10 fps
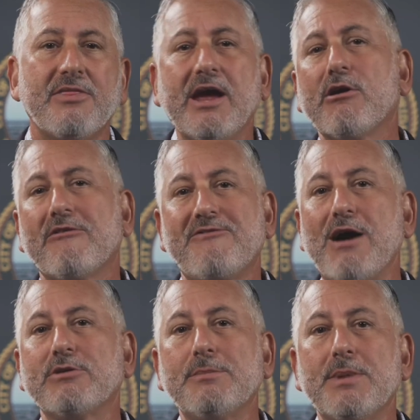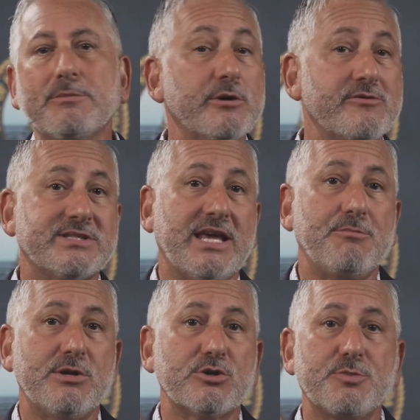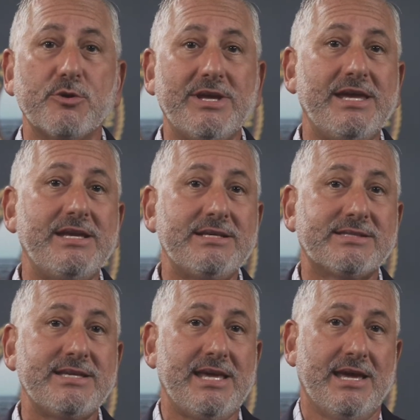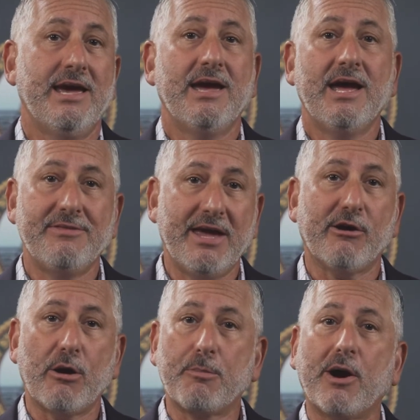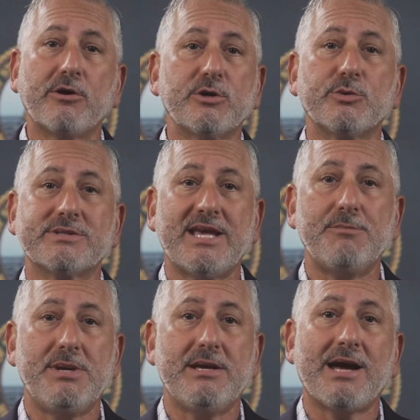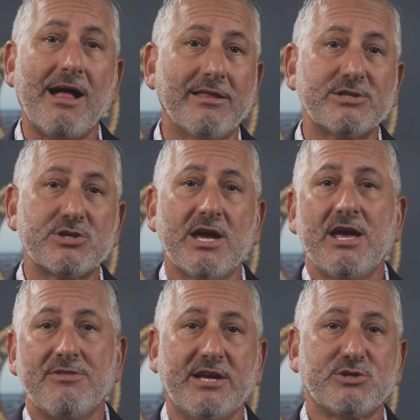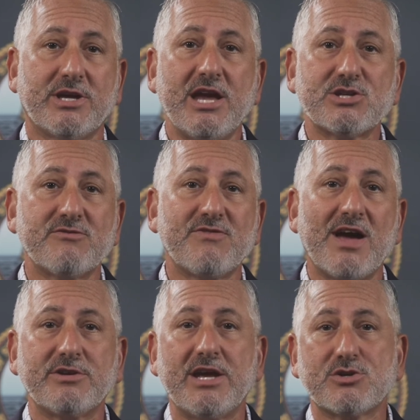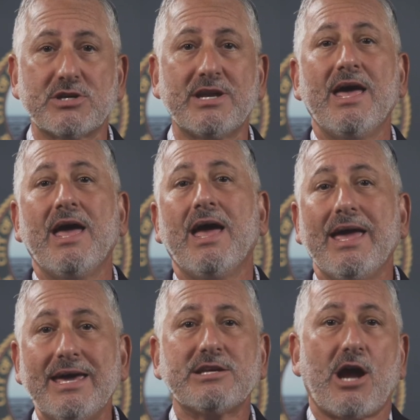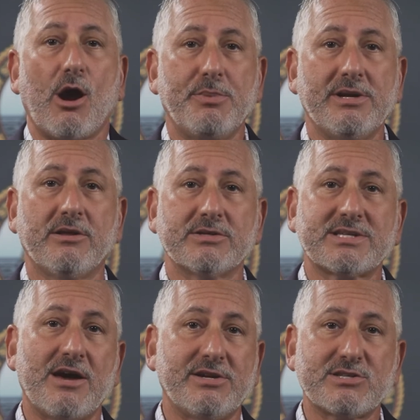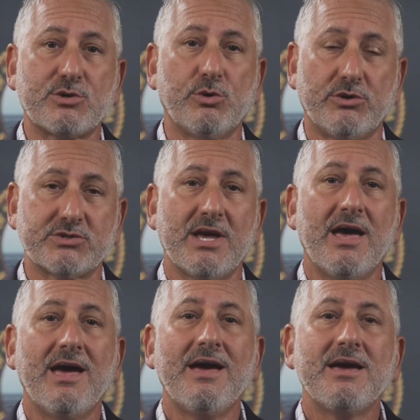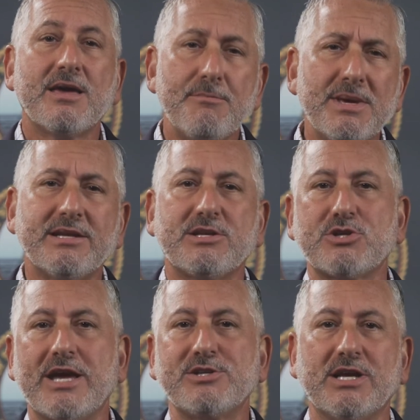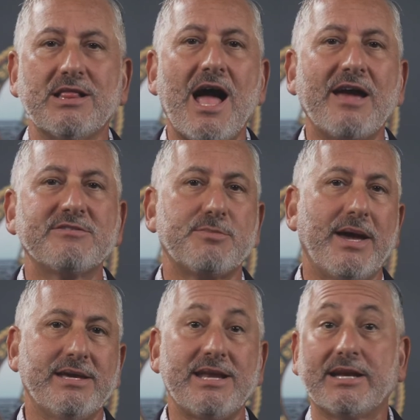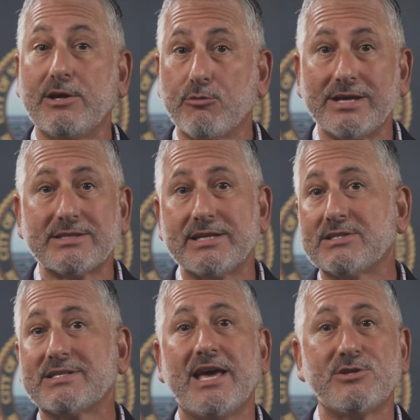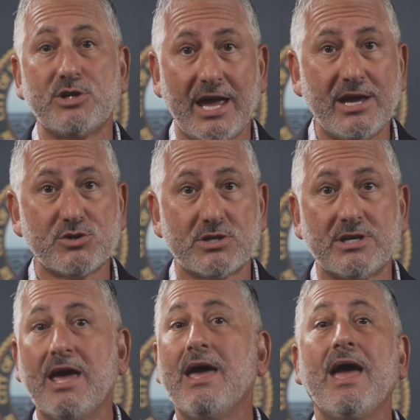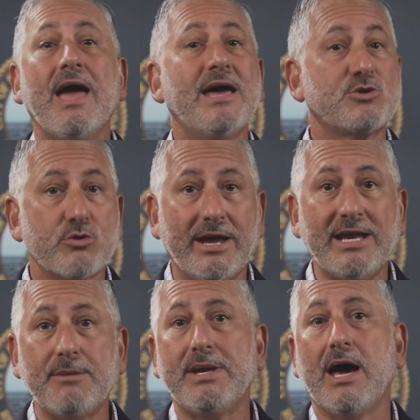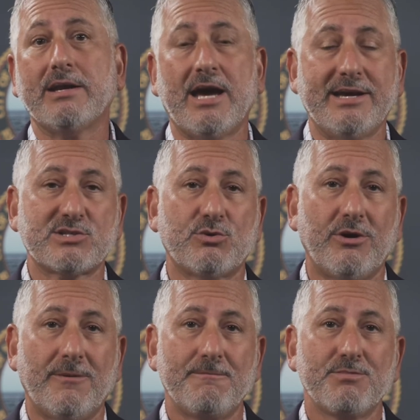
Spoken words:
They are a founding member of the St. Petersburg EDC, and they are a partner with St. Pete College, the Education Foundation, and our Pinellas County Schools, committed to changing lives by connecting residents to education and training beyond high school.